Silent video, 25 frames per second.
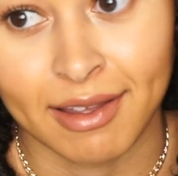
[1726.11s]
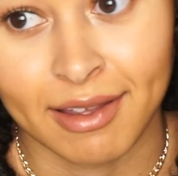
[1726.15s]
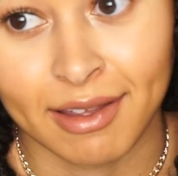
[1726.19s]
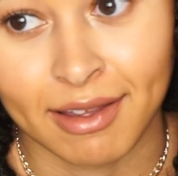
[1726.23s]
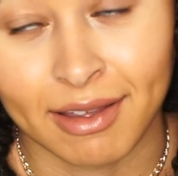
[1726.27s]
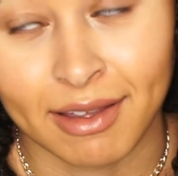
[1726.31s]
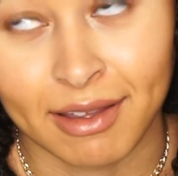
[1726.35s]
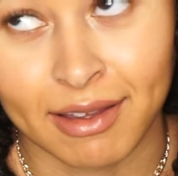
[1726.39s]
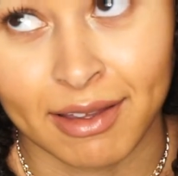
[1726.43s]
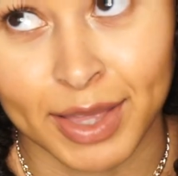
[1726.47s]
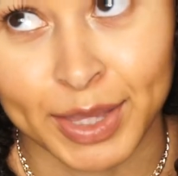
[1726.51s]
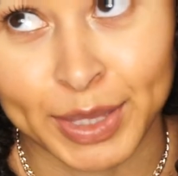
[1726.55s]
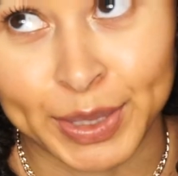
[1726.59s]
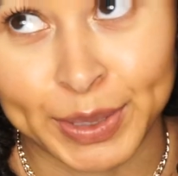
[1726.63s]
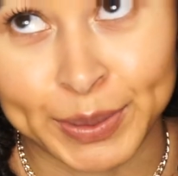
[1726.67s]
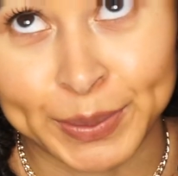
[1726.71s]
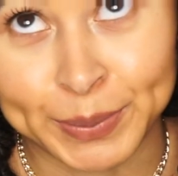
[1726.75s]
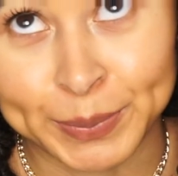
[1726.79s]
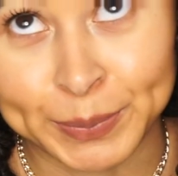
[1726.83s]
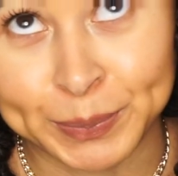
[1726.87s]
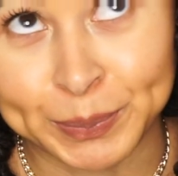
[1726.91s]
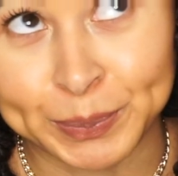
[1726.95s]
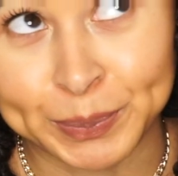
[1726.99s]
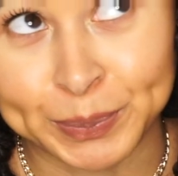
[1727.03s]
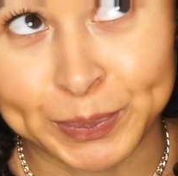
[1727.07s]

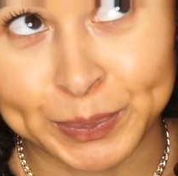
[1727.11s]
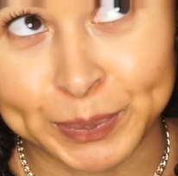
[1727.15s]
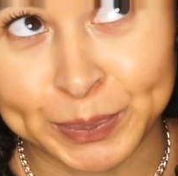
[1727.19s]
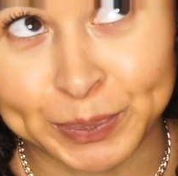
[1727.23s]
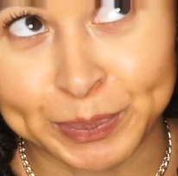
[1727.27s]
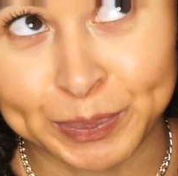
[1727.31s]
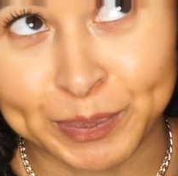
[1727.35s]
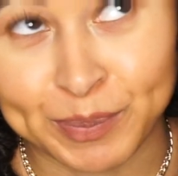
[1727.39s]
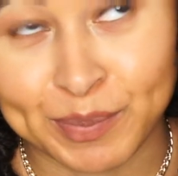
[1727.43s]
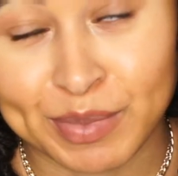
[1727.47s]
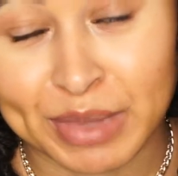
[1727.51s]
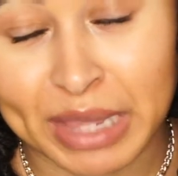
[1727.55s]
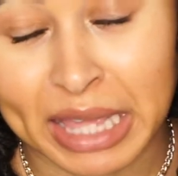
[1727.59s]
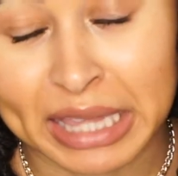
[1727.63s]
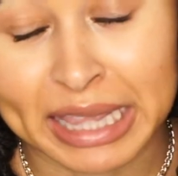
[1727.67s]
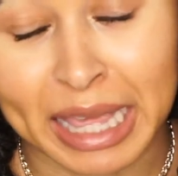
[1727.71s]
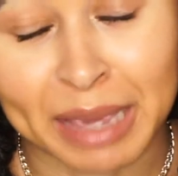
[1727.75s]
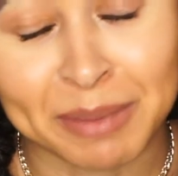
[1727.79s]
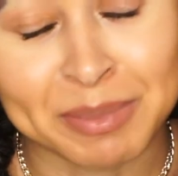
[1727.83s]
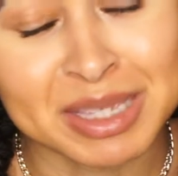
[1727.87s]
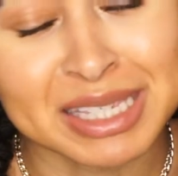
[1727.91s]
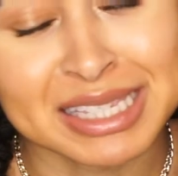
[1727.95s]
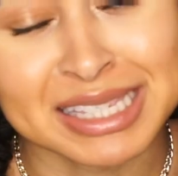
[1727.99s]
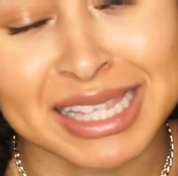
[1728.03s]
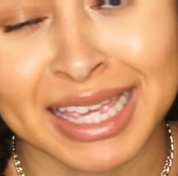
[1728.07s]
um they
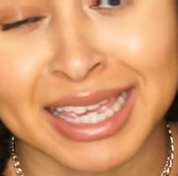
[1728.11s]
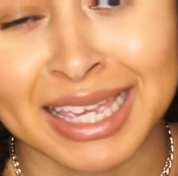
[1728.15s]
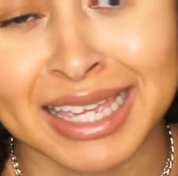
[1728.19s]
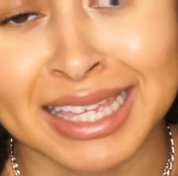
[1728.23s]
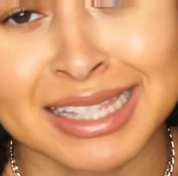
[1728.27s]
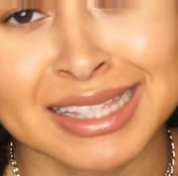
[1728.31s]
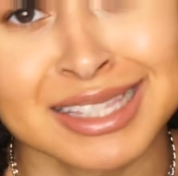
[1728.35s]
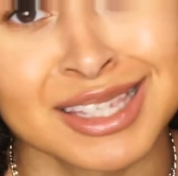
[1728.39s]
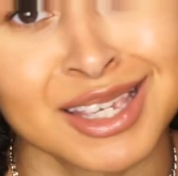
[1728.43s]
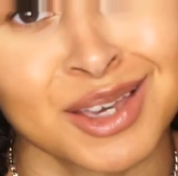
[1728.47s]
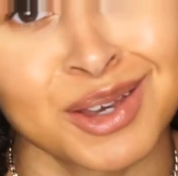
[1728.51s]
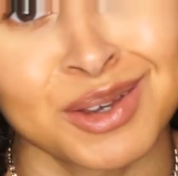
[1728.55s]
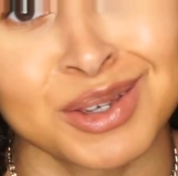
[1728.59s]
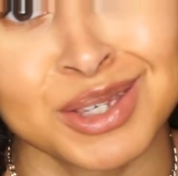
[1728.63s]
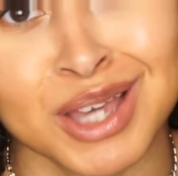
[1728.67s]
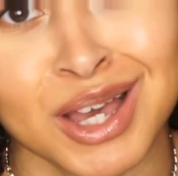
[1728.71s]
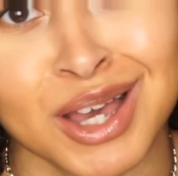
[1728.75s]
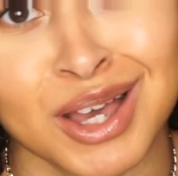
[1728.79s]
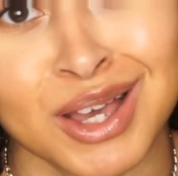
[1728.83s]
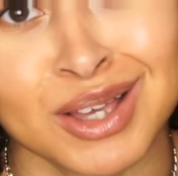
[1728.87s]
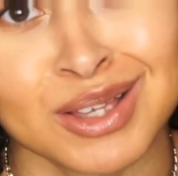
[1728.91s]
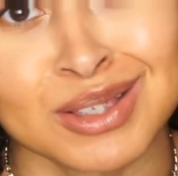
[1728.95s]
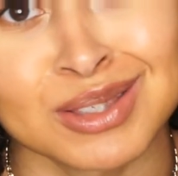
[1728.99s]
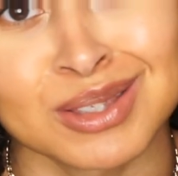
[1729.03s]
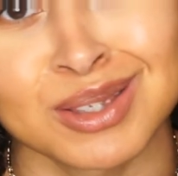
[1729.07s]
be saying tell
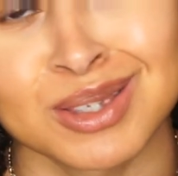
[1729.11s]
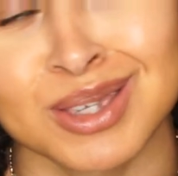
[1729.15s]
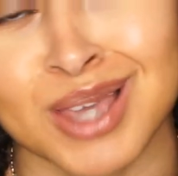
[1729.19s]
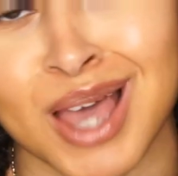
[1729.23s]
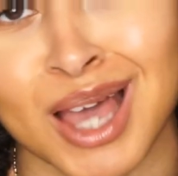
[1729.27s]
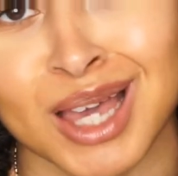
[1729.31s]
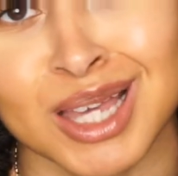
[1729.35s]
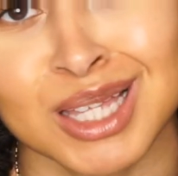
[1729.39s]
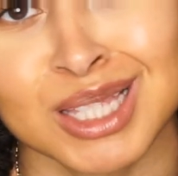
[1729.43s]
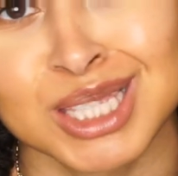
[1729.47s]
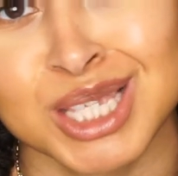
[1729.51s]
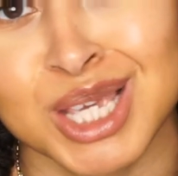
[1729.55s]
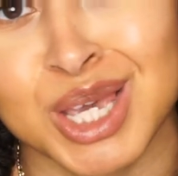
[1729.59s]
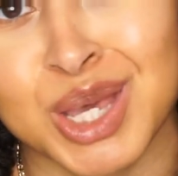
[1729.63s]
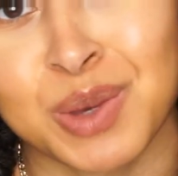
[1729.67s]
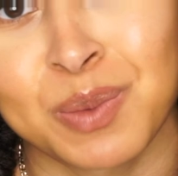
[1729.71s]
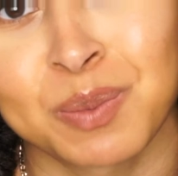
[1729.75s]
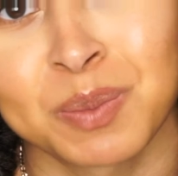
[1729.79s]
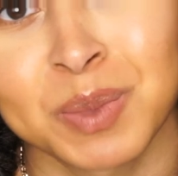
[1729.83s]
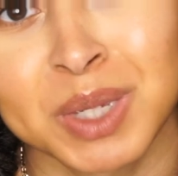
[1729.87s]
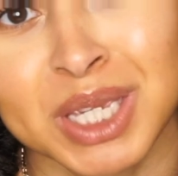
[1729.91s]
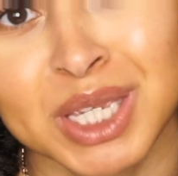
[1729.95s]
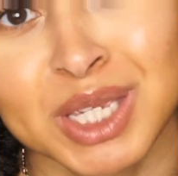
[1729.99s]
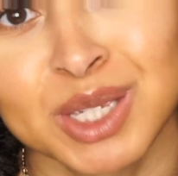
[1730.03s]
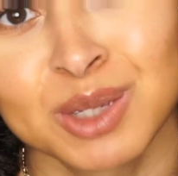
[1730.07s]
y'all so y'all can tell
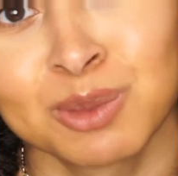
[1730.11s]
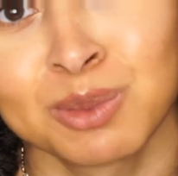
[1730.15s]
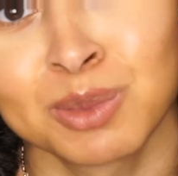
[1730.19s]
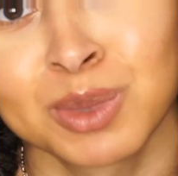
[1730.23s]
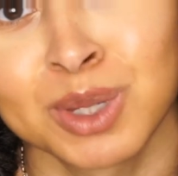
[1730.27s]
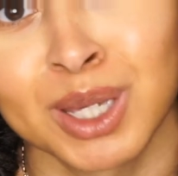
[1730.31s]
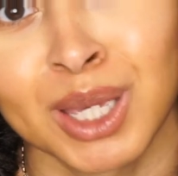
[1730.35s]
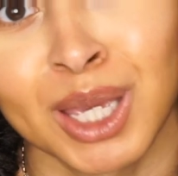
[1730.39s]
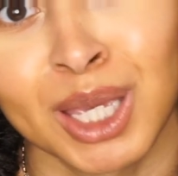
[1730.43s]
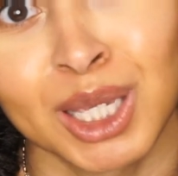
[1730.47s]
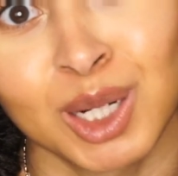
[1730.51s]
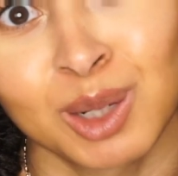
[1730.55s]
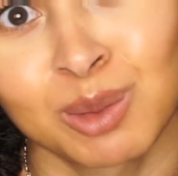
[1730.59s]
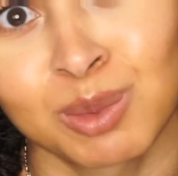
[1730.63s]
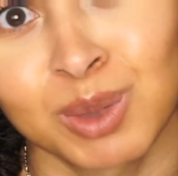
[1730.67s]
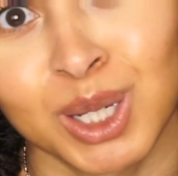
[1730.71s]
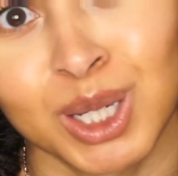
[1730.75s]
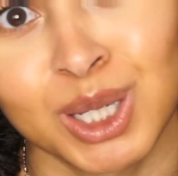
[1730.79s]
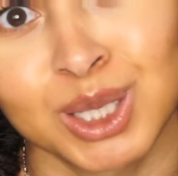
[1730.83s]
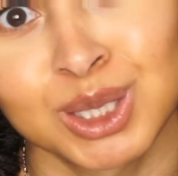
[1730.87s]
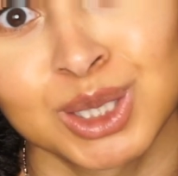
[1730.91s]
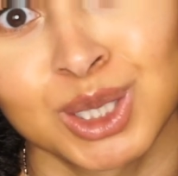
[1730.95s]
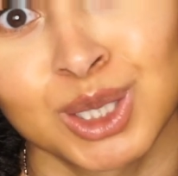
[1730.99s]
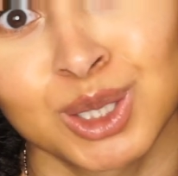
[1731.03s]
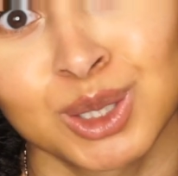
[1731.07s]
me but ain't
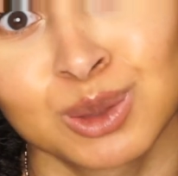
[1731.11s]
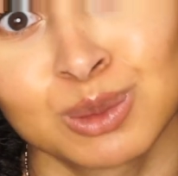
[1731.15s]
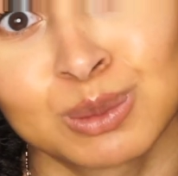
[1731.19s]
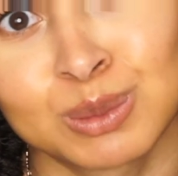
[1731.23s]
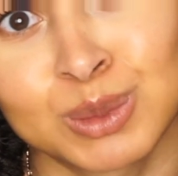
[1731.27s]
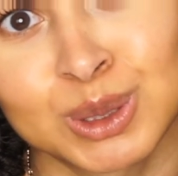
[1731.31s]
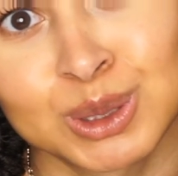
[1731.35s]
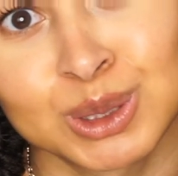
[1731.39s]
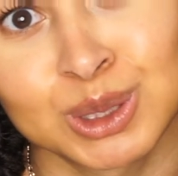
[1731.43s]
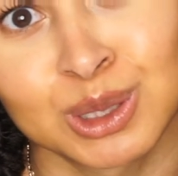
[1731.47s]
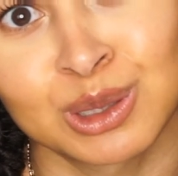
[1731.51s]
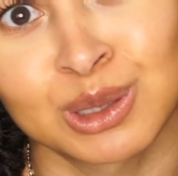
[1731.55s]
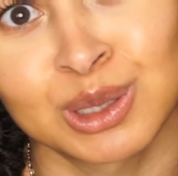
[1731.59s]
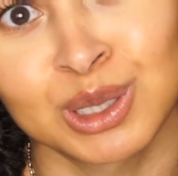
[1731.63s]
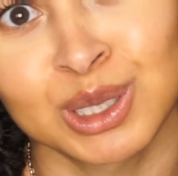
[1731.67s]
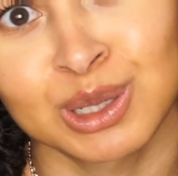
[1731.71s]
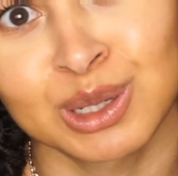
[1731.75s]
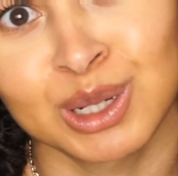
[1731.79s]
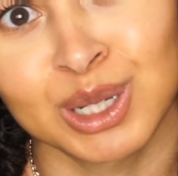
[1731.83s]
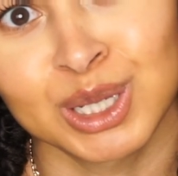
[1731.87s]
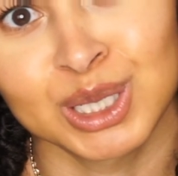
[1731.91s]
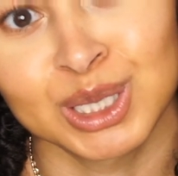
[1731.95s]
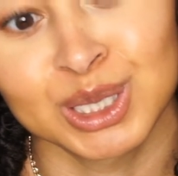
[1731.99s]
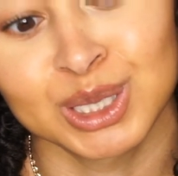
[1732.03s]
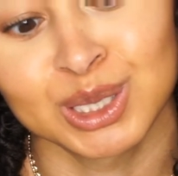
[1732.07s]
nobody told me so here
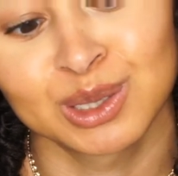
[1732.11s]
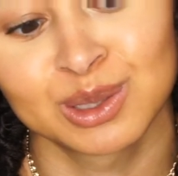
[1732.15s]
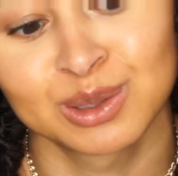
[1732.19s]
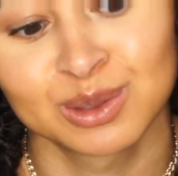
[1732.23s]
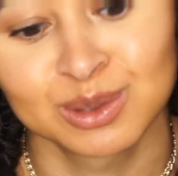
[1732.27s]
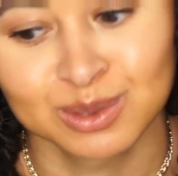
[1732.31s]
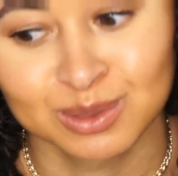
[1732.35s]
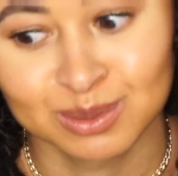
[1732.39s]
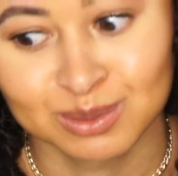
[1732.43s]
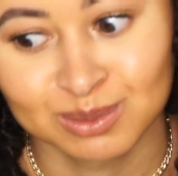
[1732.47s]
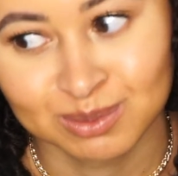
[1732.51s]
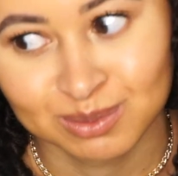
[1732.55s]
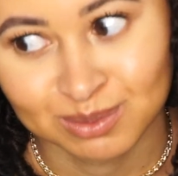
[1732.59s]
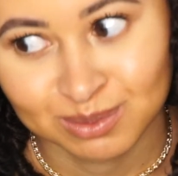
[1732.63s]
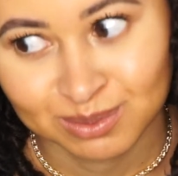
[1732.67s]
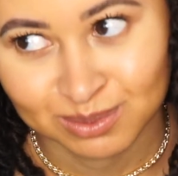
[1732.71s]
i am